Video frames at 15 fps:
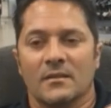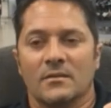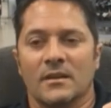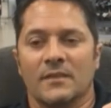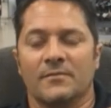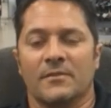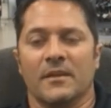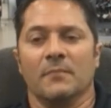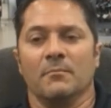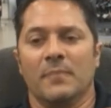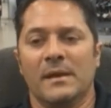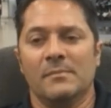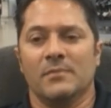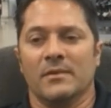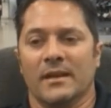If them
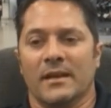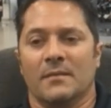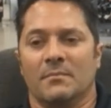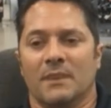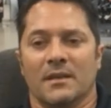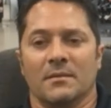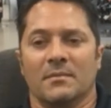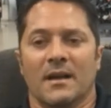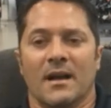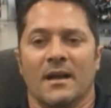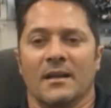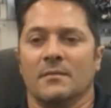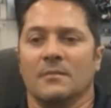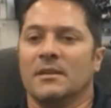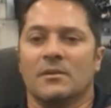people ain't got money
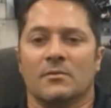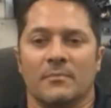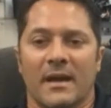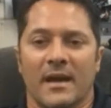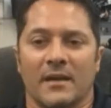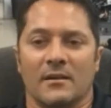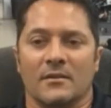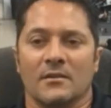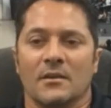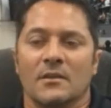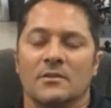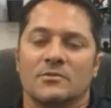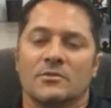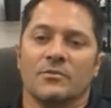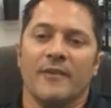behind them, it don't matter.
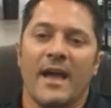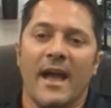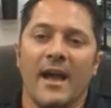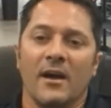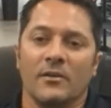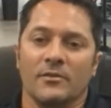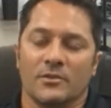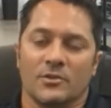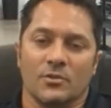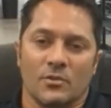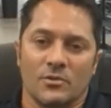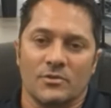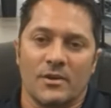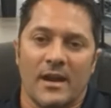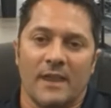So now the
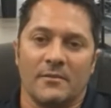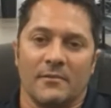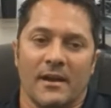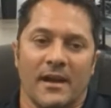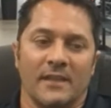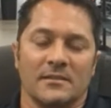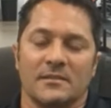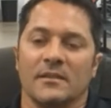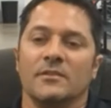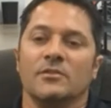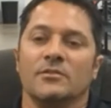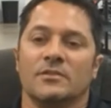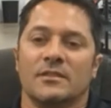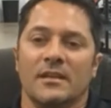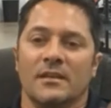short track ranks, and
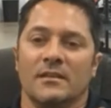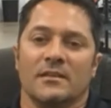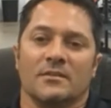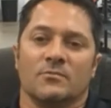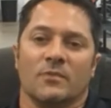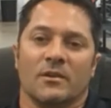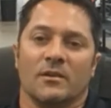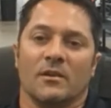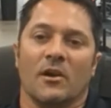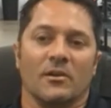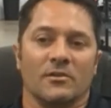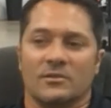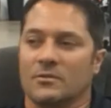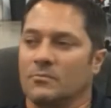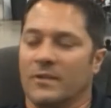you see this where
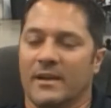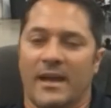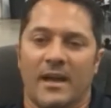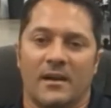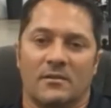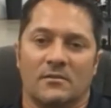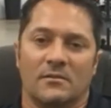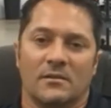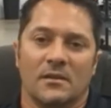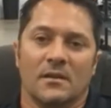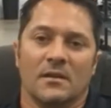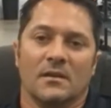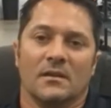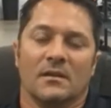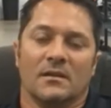Larson went out,
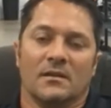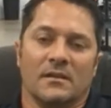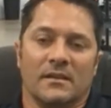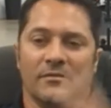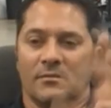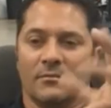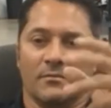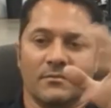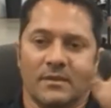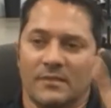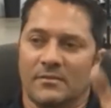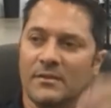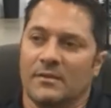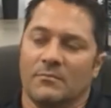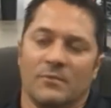
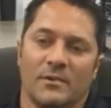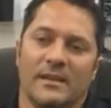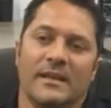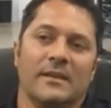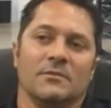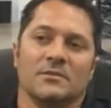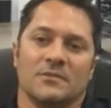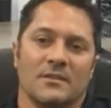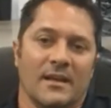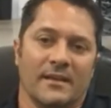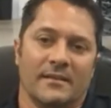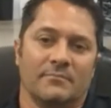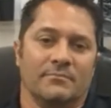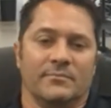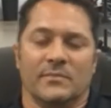even when he was
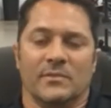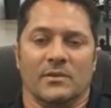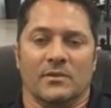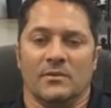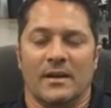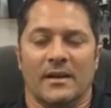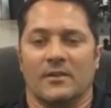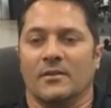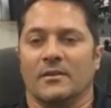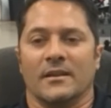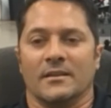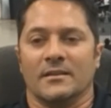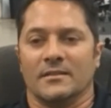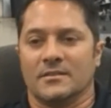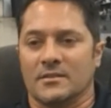like, you know, I call it
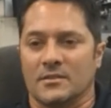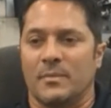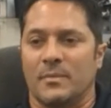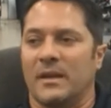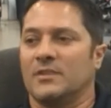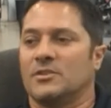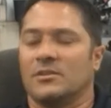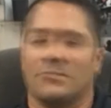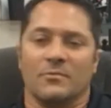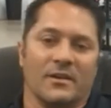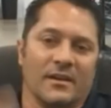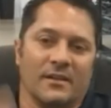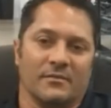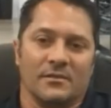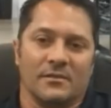on a suspension,
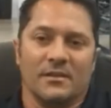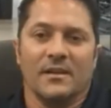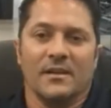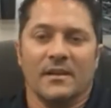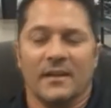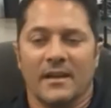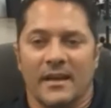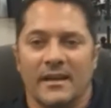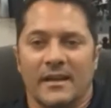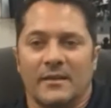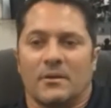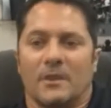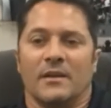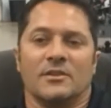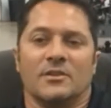whatever, and
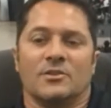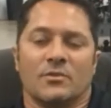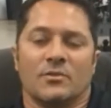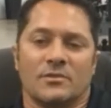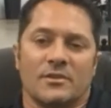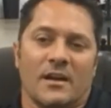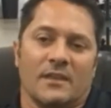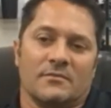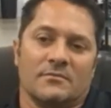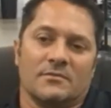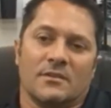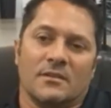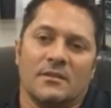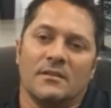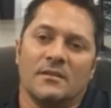they run these short
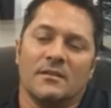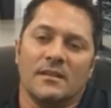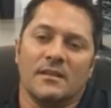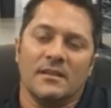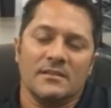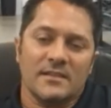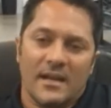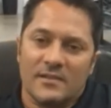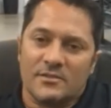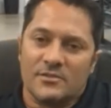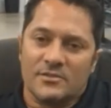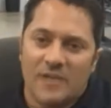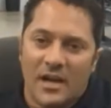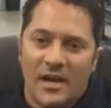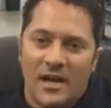tracks. These guys are
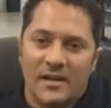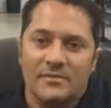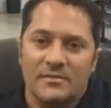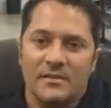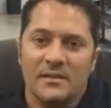tough.